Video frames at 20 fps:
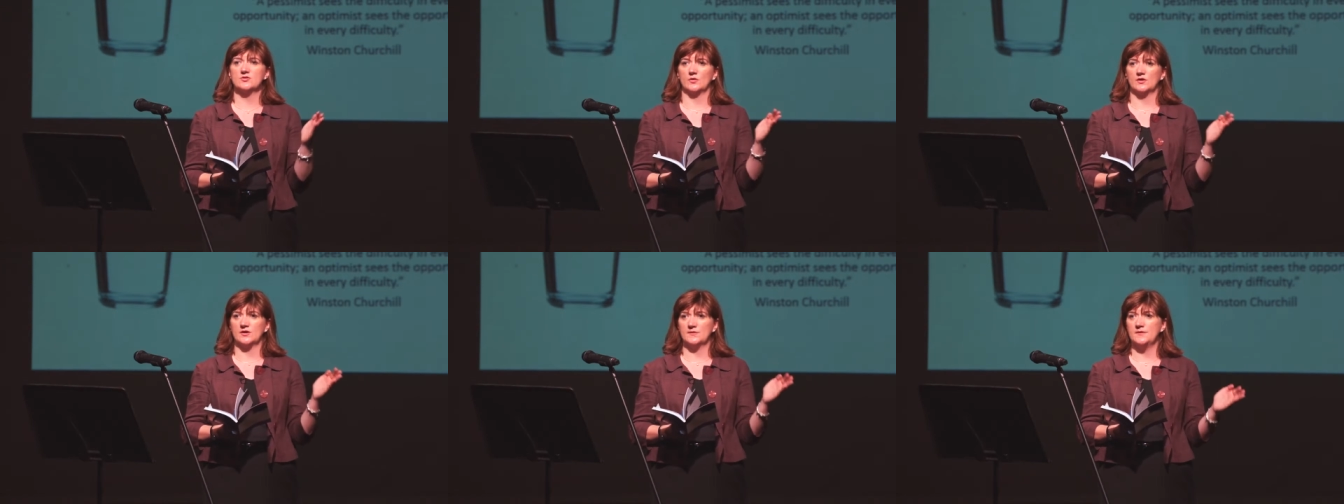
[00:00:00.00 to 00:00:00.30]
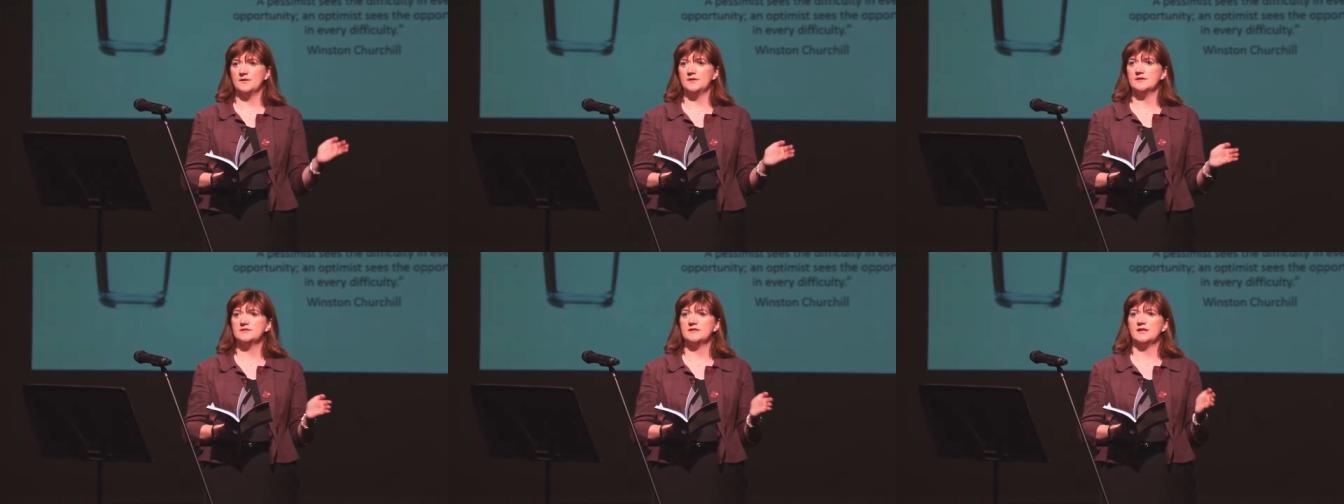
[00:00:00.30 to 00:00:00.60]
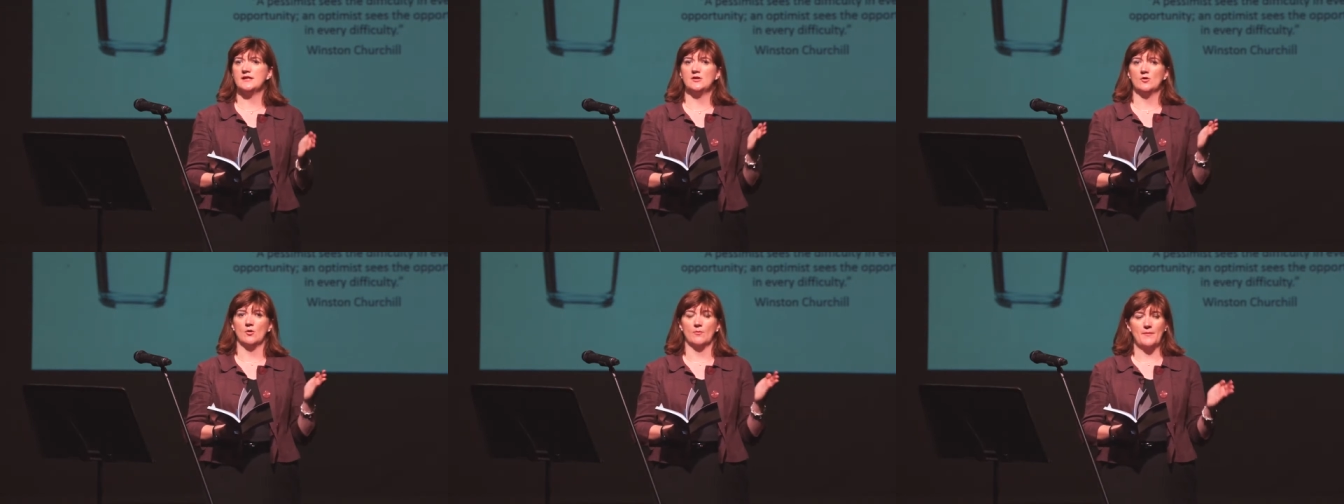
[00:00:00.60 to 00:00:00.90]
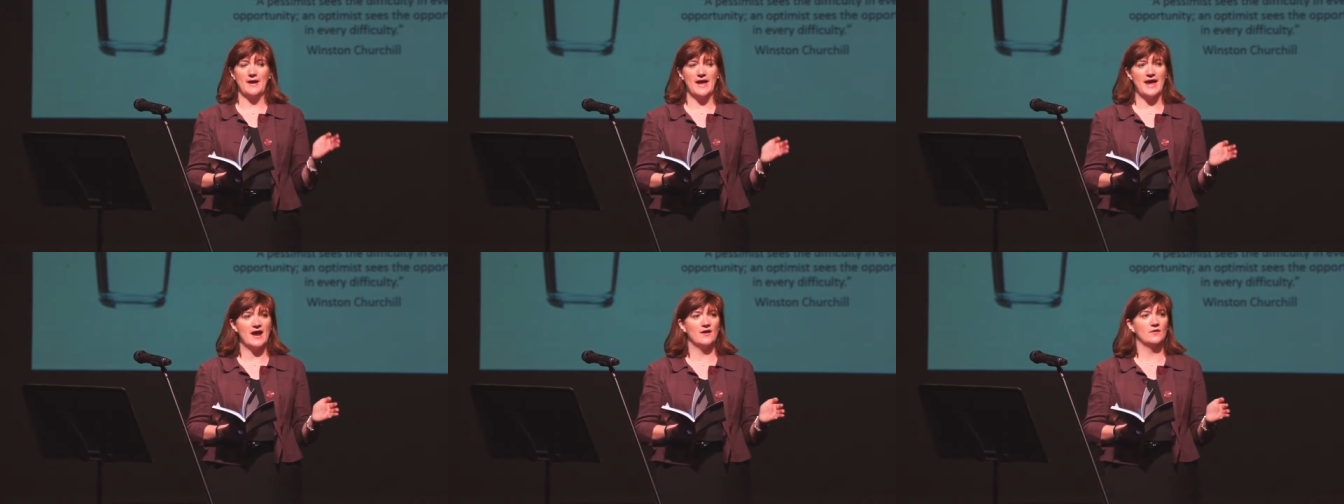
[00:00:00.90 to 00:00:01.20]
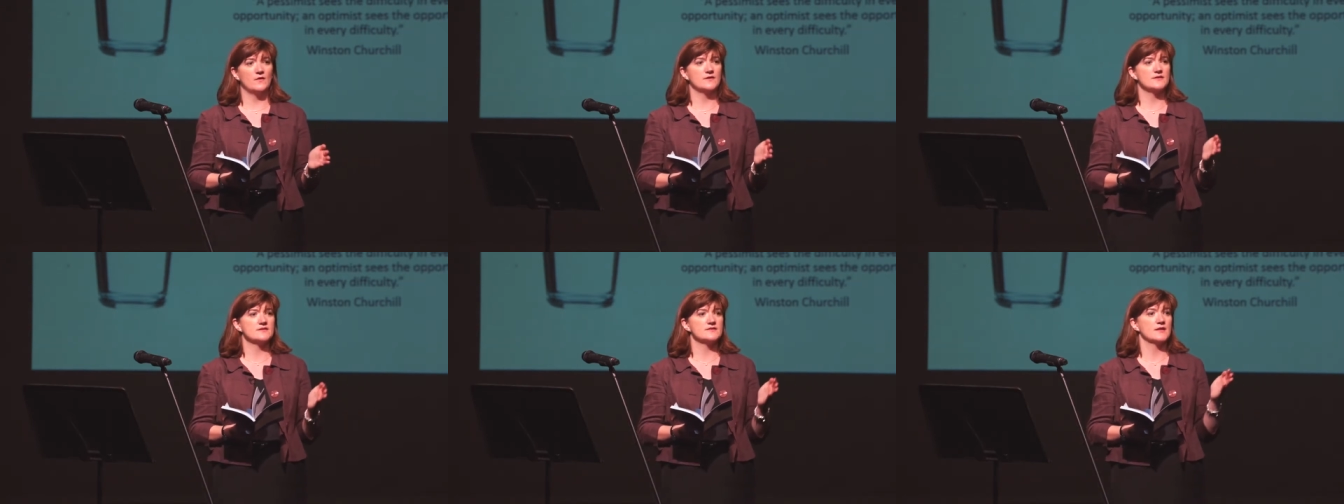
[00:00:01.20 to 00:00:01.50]
your community, your
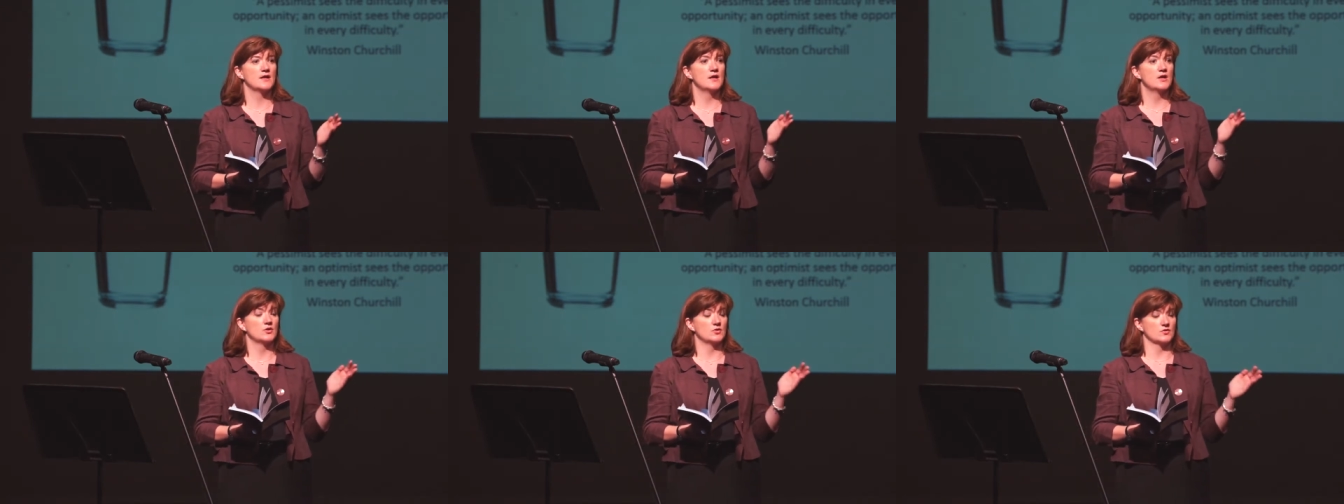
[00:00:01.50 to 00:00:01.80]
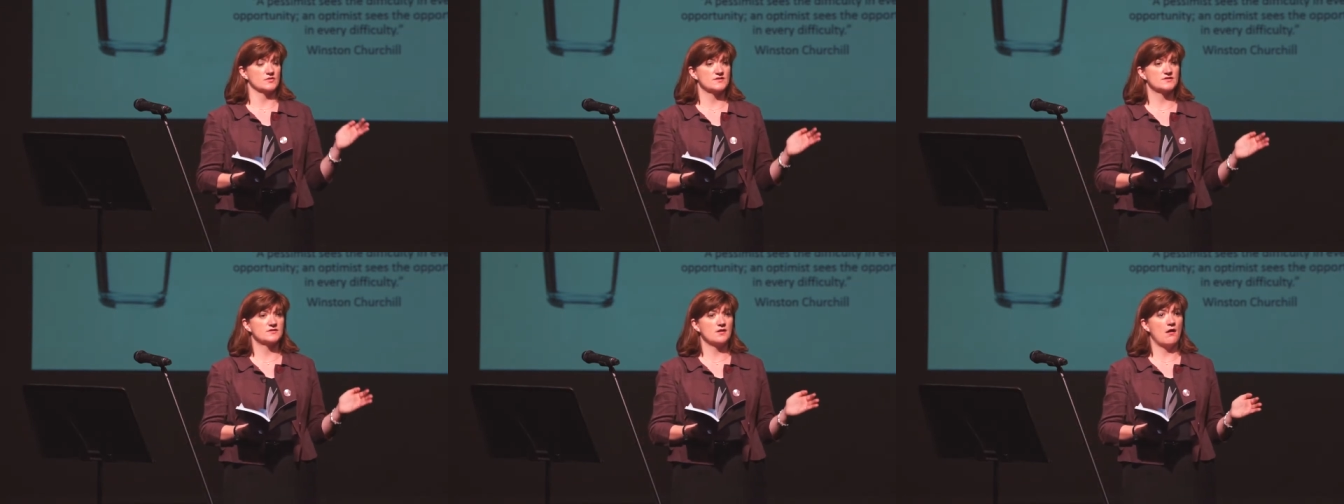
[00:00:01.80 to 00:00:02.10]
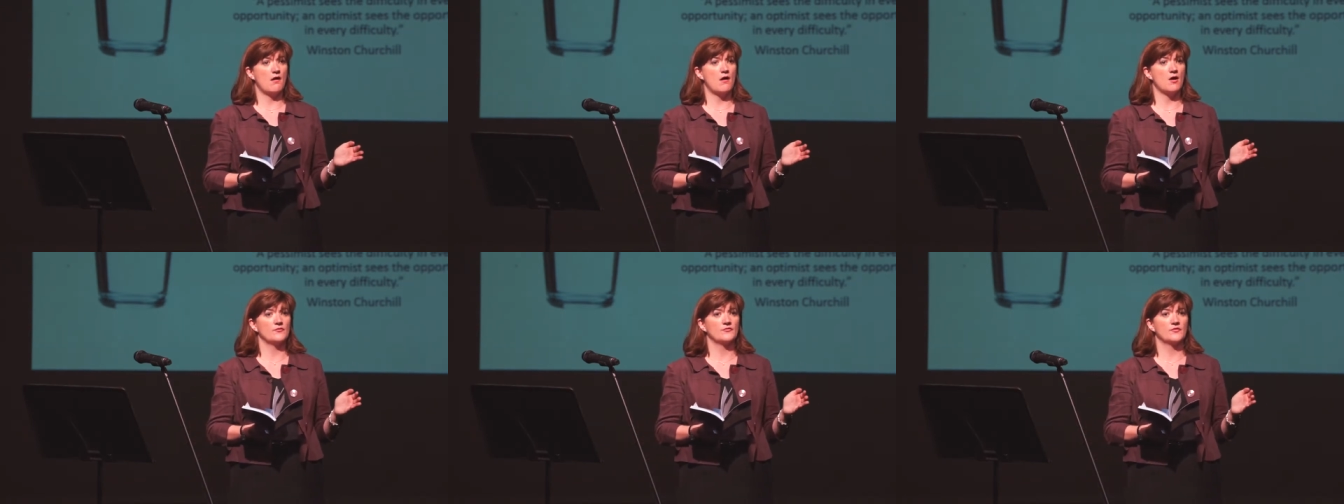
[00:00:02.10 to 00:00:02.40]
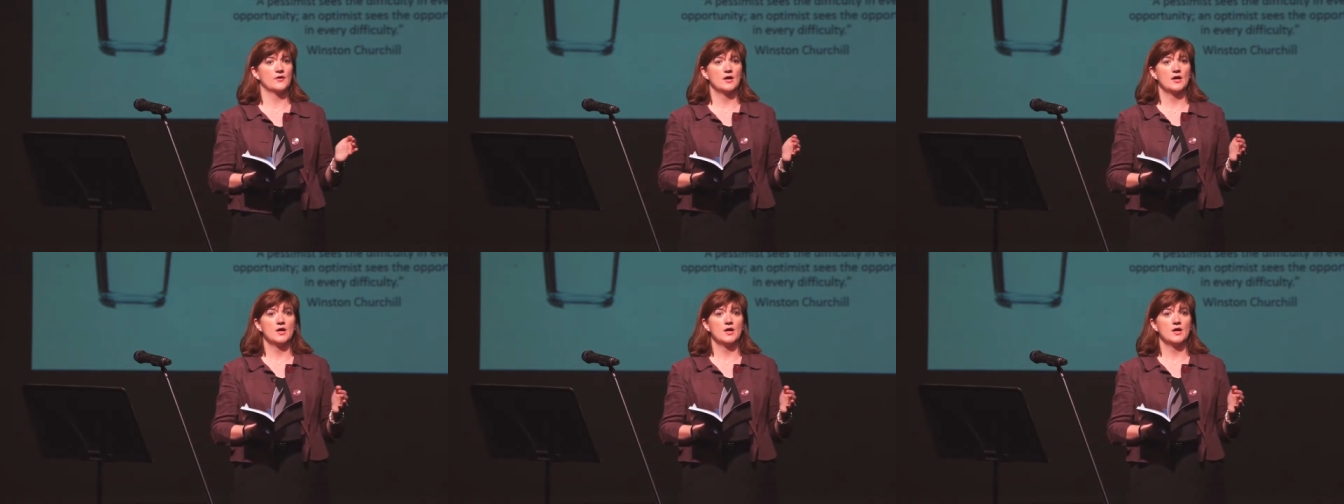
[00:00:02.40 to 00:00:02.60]
parents, your staff,